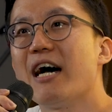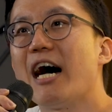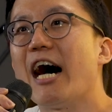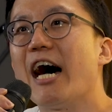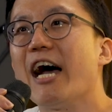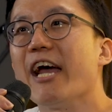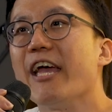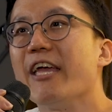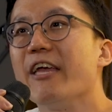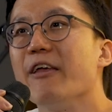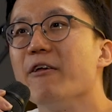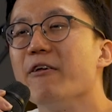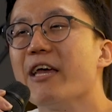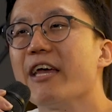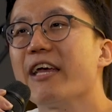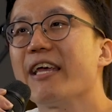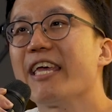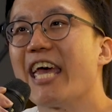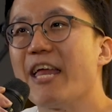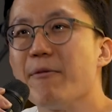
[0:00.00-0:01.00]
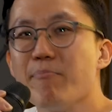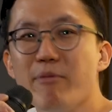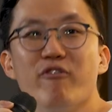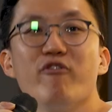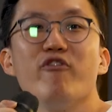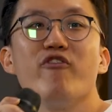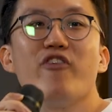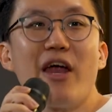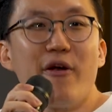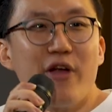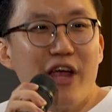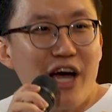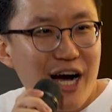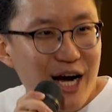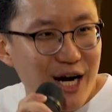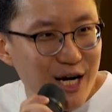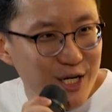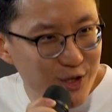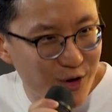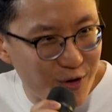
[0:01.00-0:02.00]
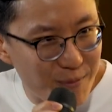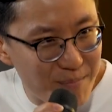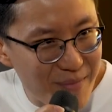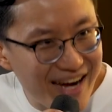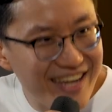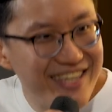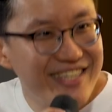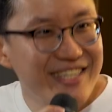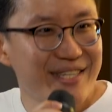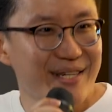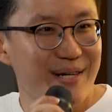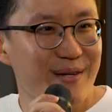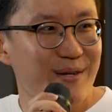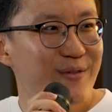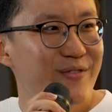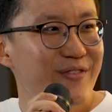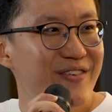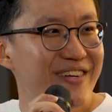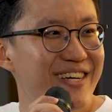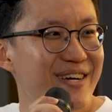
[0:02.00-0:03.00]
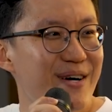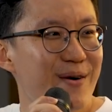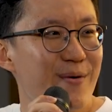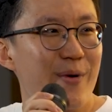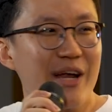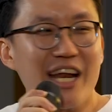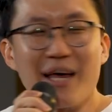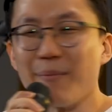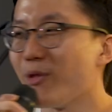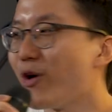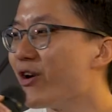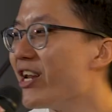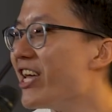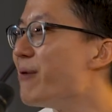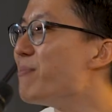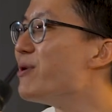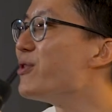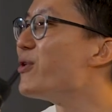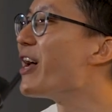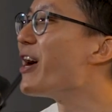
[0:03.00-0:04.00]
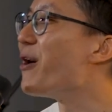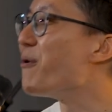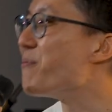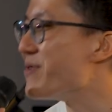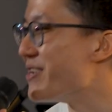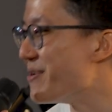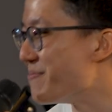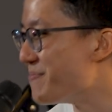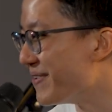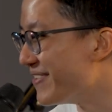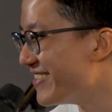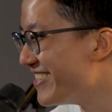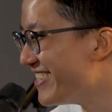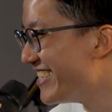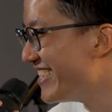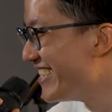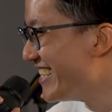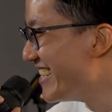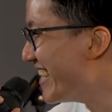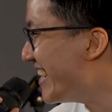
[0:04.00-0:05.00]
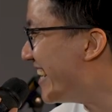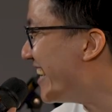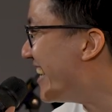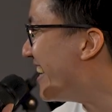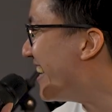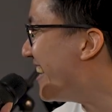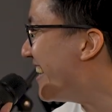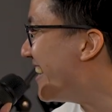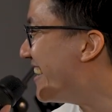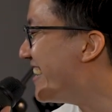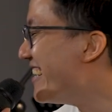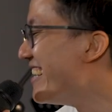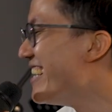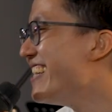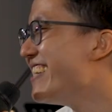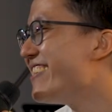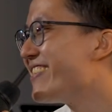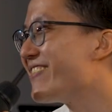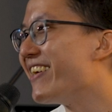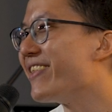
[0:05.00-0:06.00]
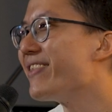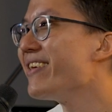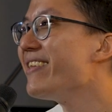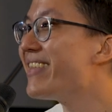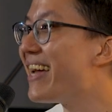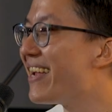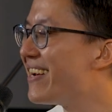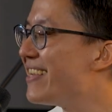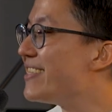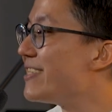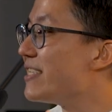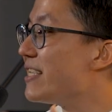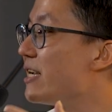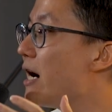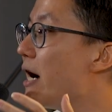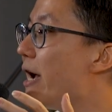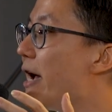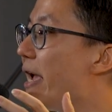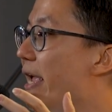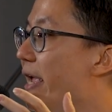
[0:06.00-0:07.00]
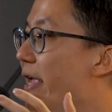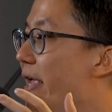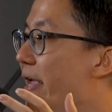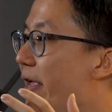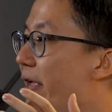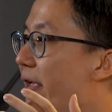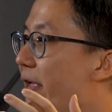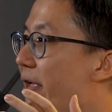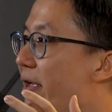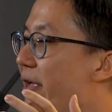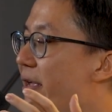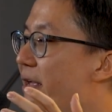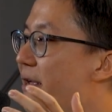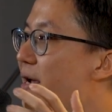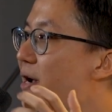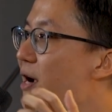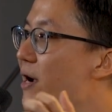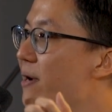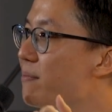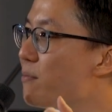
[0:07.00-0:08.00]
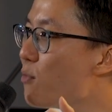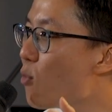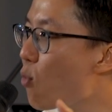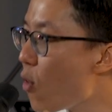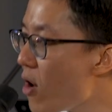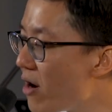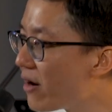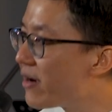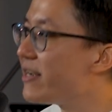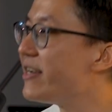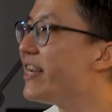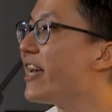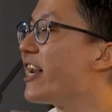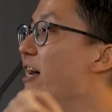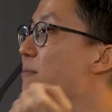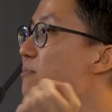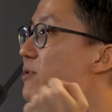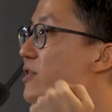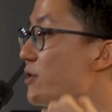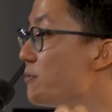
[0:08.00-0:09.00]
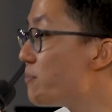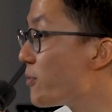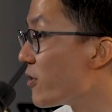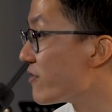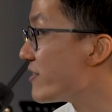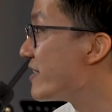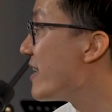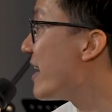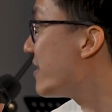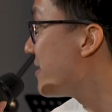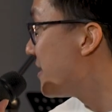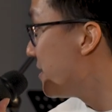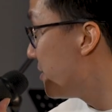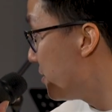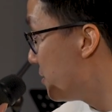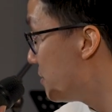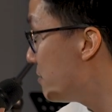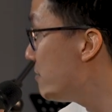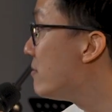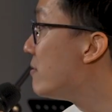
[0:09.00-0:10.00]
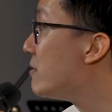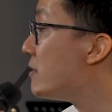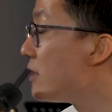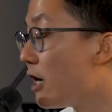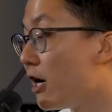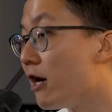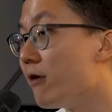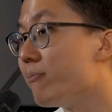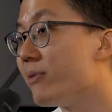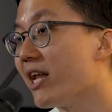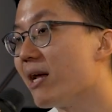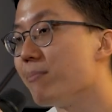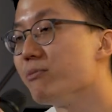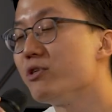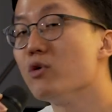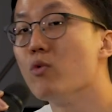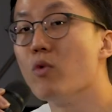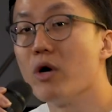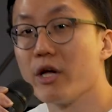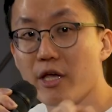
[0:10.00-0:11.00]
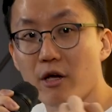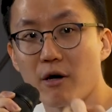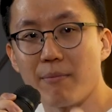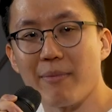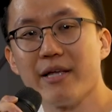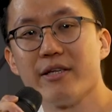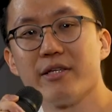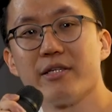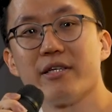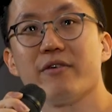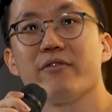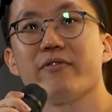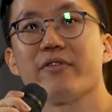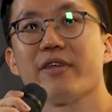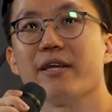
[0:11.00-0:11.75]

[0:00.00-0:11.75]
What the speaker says: I can be very harsh on myself when I'm not able to help people. So I think that is a work that I'm still processing too. That I'm still working on myself.